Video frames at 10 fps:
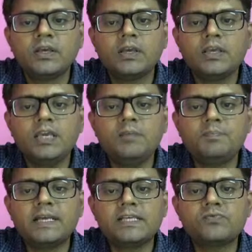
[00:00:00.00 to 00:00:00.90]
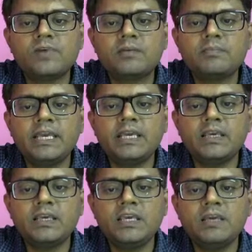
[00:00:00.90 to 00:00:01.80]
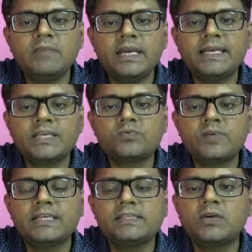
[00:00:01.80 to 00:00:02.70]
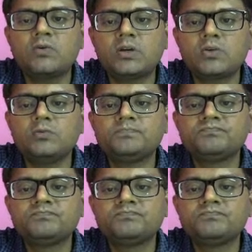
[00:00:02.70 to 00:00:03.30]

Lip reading: E plus 1 by E minus 1 is equal to